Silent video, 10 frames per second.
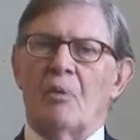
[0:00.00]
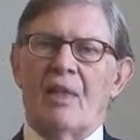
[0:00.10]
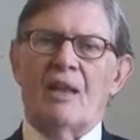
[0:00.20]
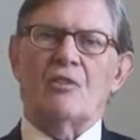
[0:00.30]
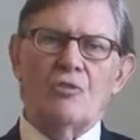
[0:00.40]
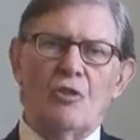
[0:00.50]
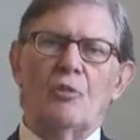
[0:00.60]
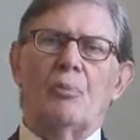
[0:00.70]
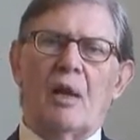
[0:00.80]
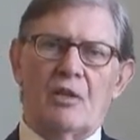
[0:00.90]
But that does not
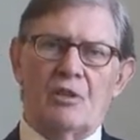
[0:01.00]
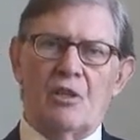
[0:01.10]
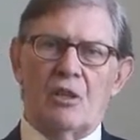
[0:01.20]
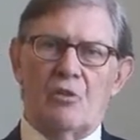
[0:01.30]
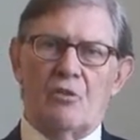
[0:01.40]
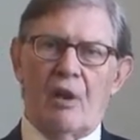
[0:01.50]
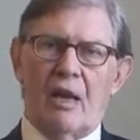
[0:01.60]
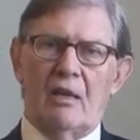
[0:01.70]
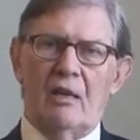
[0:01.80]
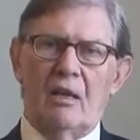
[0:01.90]
apply to the
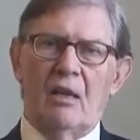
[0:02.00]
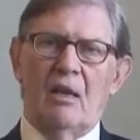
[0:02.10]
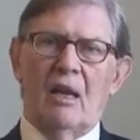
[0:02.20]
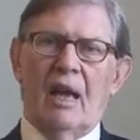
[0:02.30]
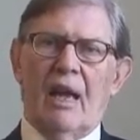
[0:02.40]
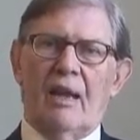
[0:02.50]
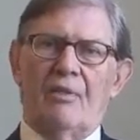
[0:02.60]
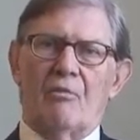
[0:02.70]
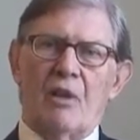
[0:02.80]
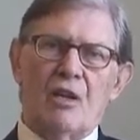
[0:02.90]
Ukraine,
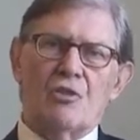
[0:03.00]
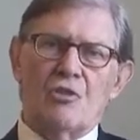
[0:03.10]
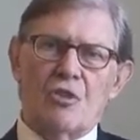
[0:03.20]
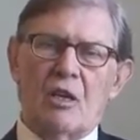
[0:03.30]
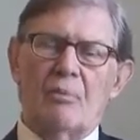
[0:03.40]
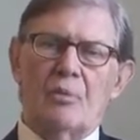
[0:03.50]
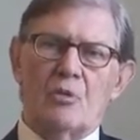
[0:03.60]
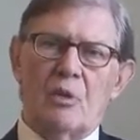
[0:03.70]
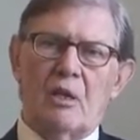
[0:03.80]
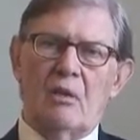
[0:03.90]
and the relationship
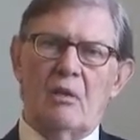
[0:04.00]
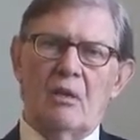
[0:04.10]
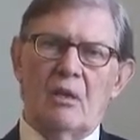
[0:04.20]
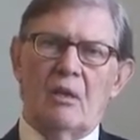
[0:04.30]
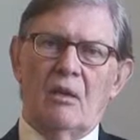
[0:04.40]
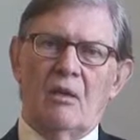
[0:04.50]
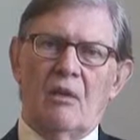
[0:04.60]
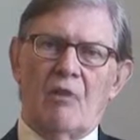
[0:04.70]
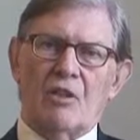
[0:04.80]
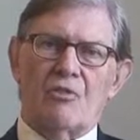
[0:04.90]
between
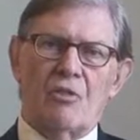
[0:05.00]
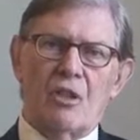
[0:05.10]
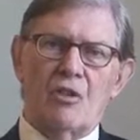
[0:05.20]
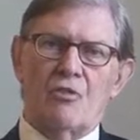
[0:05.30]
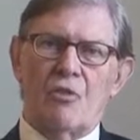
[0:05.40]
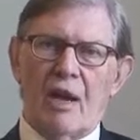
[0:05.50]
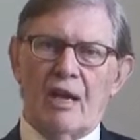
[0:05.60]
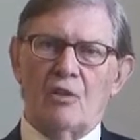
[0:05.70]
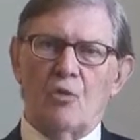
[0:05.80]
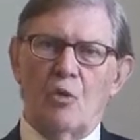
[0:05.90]
Russia and the
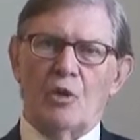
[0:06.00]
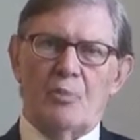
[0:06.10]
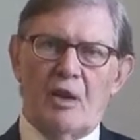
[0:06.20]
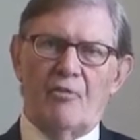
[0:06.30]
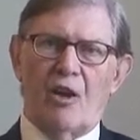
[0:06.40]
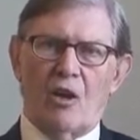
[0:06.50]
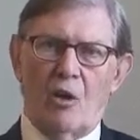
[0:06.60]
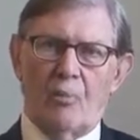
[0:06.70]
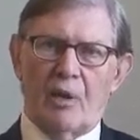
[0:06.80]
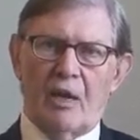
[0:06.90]
Ukraine has always been a very
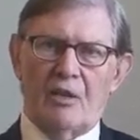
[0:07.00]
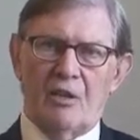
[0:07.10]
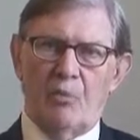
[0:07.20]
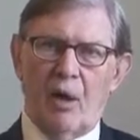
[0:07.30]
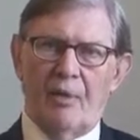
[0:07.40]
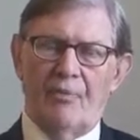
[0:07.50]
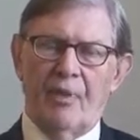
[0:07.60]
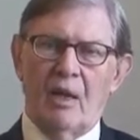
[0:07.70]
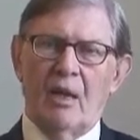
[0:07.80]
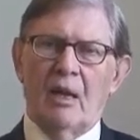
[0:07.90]
complicated
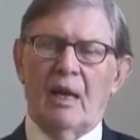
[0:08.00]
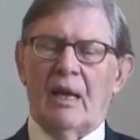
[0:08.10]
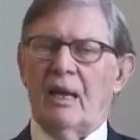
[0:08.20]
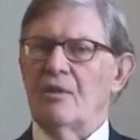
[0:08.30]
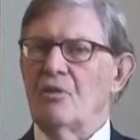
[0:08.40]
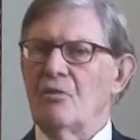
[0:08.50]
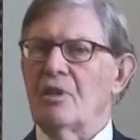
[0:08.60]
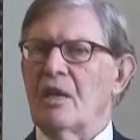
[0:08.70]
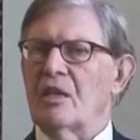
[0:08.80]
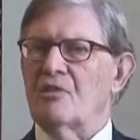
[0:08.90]
one. And I do
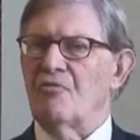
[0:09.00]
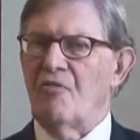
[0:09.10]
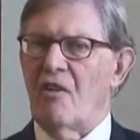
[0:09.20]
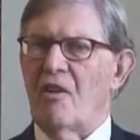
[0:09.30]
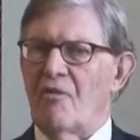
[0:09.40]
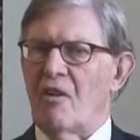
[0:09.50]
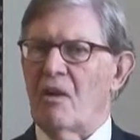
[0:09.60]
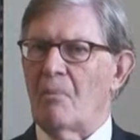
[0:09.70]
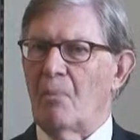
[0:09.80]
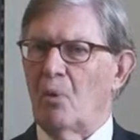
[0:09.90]
think it's very,
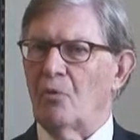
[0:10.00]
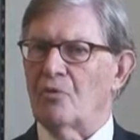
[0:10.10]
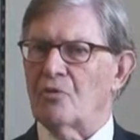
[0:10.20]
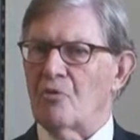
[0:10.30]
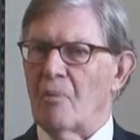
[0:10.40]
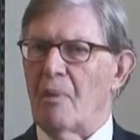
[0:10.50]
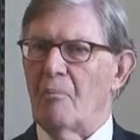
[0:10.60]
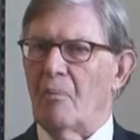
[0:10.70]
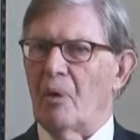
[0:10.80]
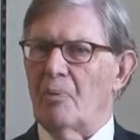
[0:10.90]
very important to
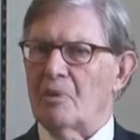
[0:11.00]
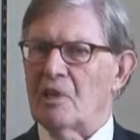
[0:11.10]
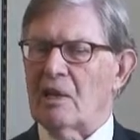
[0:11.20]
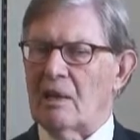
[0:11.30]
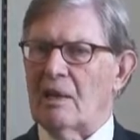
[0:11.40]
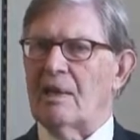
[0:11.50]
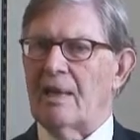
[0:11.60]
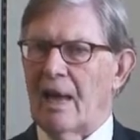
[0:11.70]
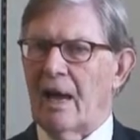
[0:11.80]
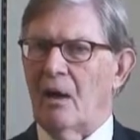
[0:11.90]
remember, particularly
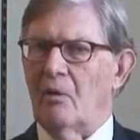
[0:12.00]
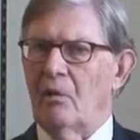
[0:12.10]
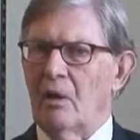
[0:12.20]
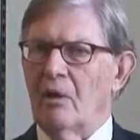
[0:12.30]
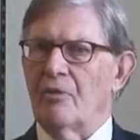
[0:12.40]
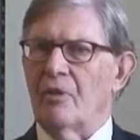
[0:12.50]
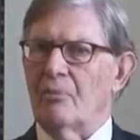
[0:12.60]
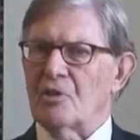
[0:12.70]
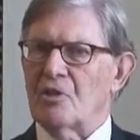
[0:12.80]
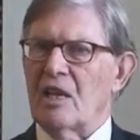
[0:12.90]
now, that
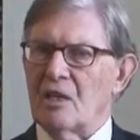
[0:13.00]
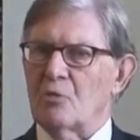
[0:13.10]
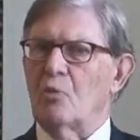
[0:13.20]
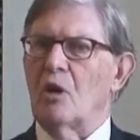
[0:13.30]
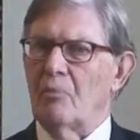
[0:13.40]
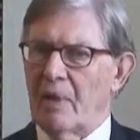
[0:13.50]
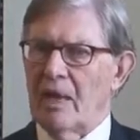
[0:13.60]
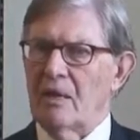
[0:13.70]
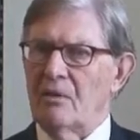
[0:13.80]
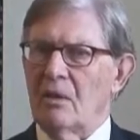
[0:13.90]
mistakes were
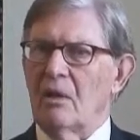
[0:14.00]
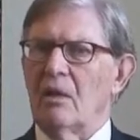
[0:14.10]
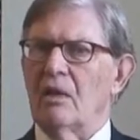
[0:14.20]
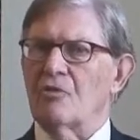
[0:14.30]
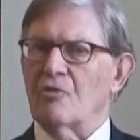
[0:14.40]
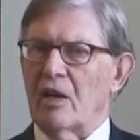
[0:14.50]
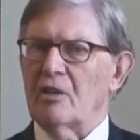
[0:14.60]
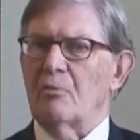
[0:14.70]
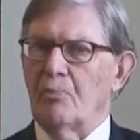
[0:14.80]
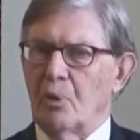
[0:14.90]
made in
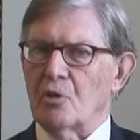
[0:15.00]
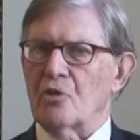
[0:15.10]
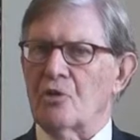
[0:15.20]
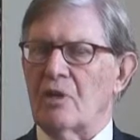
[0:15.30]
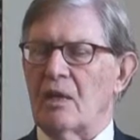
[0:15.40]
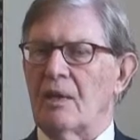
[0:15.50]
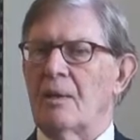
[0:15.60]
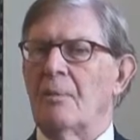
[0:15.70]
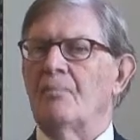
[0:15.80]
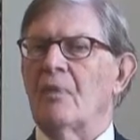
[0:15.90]
trying to push
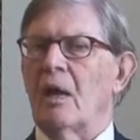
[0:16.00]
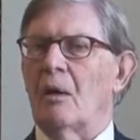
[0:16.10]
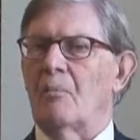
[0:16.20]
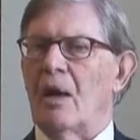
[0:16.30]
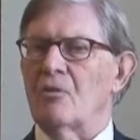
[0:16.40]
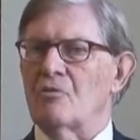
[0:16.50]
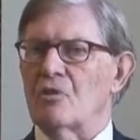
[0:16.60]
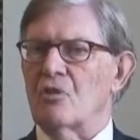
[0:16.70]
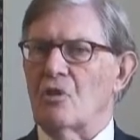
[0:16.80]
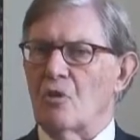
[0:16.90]
the
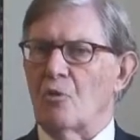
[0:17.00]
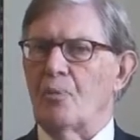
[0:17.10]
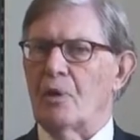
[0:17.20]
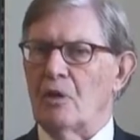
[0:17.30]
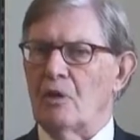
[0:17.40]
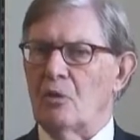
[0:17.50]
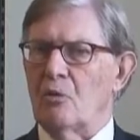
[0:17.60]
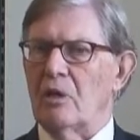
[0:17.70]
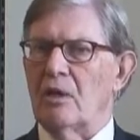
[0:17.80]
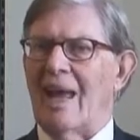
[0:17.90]
boundaries of the European
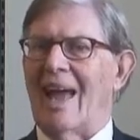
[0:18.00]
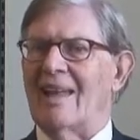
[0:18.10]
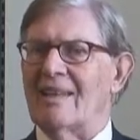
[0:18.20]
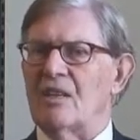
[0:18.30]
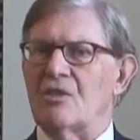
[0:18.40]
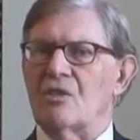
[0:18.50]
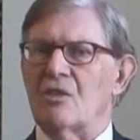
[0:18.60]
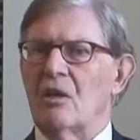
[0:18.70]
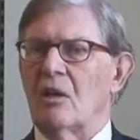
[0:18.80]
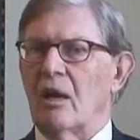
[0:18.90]
Union and
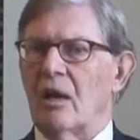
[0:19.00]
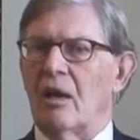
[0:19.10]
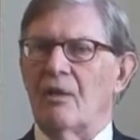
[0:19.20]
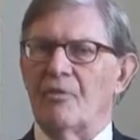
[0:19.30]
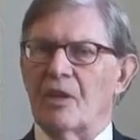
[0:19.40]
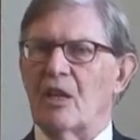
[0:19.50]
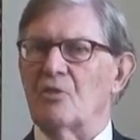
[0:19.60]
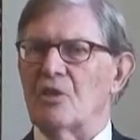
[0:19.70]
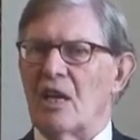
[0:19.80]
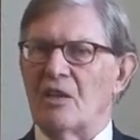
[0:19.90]
its
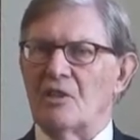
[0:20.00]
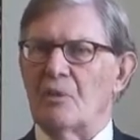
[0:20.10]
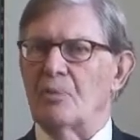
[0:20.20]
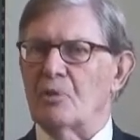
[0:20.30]
negotiating